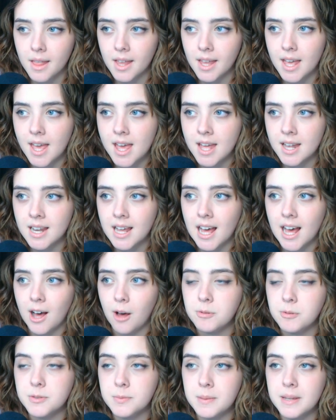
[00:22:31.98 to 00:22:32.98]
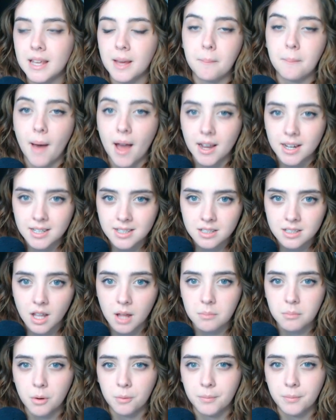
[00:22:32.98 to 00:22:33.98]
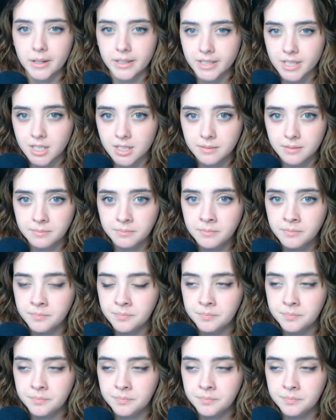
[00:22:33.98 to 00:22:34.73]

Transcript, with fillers: And it helps me get back into that momentum